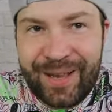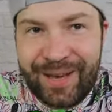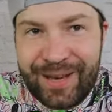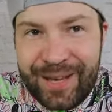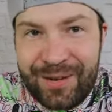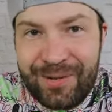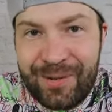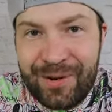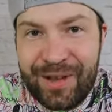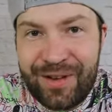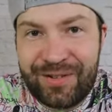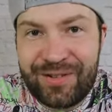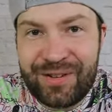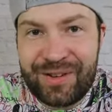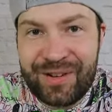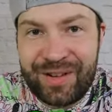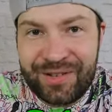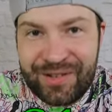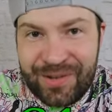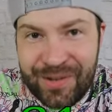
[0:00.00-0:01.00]
In
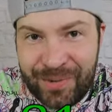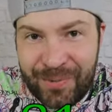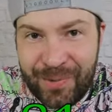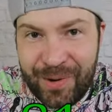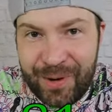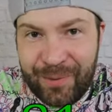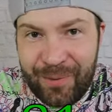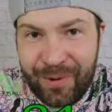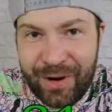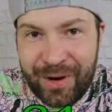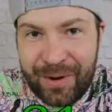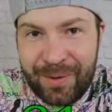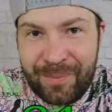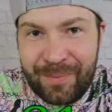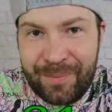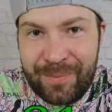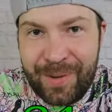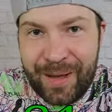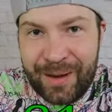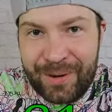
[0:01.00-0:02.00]
Indonesian, it's just one word,
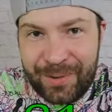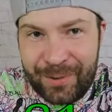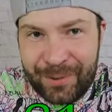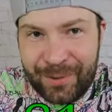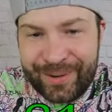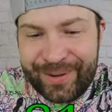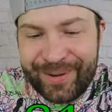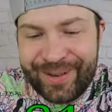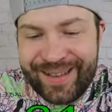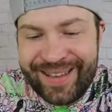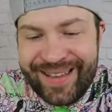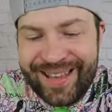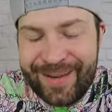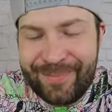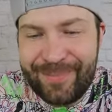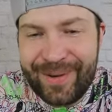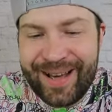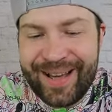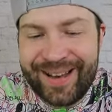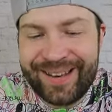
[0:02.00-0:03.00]
mendut,
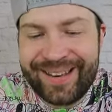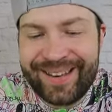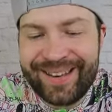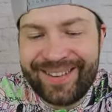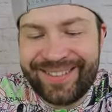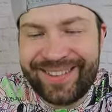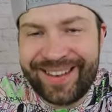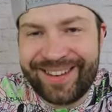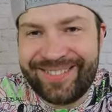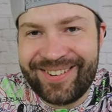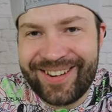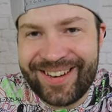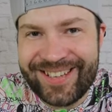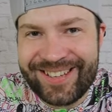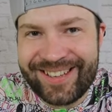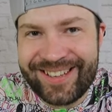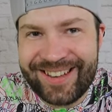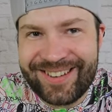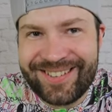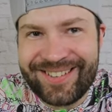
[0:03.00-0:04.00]
but the
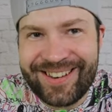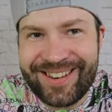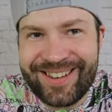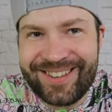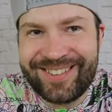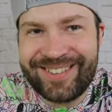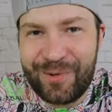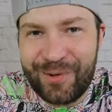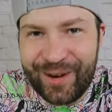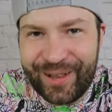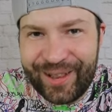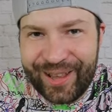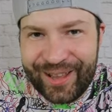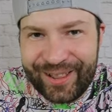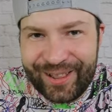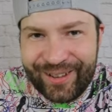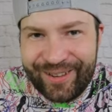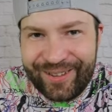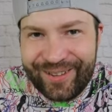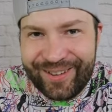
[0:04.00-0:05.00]
translation is really
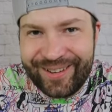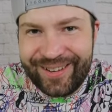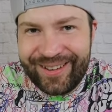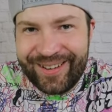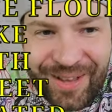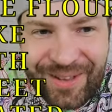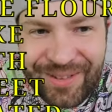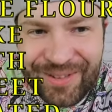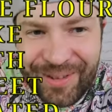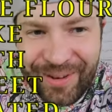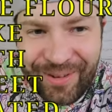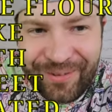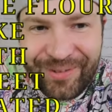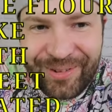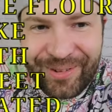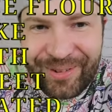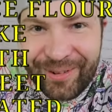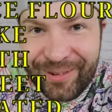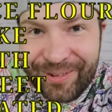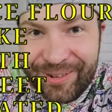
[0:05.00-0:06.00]
long.
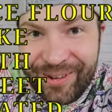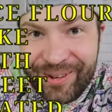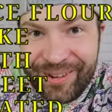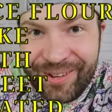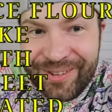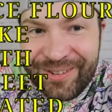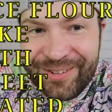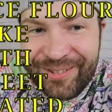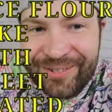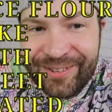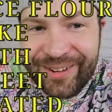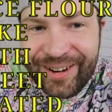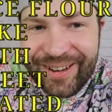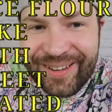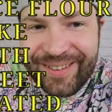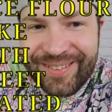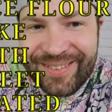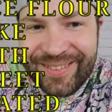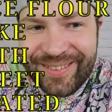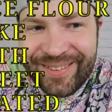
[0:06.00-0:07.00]
Soft, glutinous
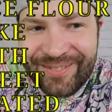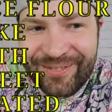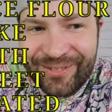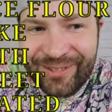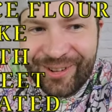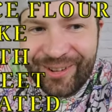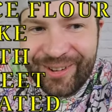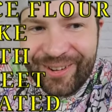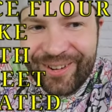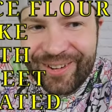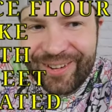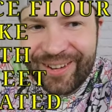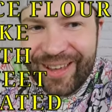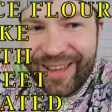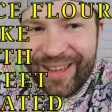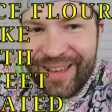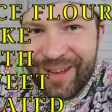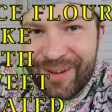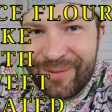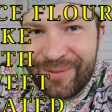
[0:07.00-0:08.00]
rice flour
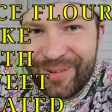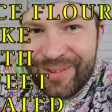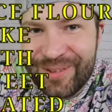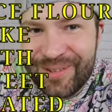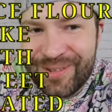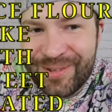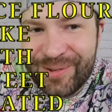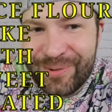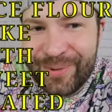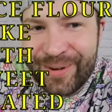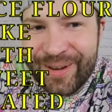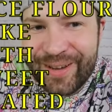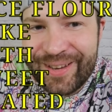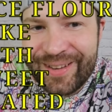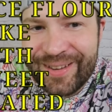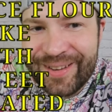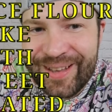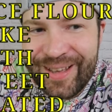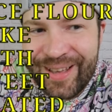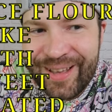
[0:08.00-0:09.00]
cake with
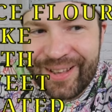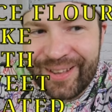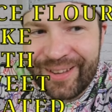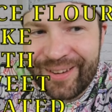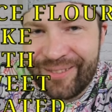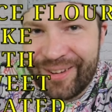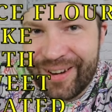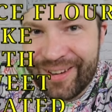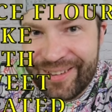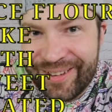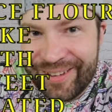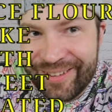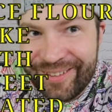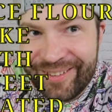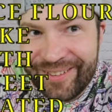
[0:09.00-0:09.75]
sweet grated